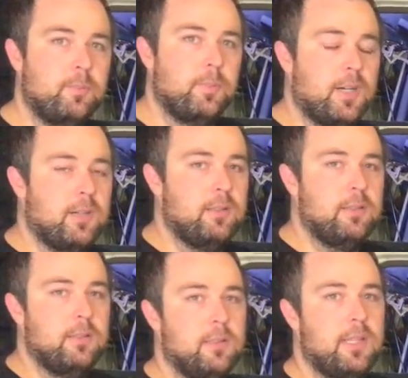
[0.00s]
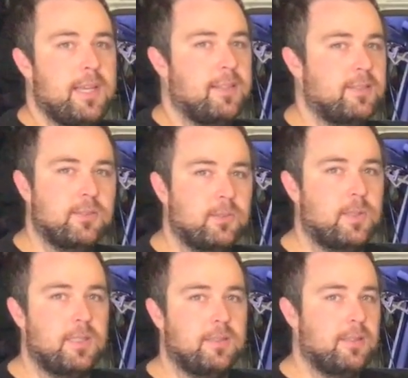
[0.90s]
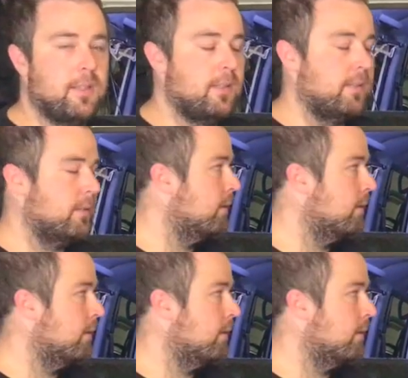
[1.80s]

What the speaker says: but ours has always done it.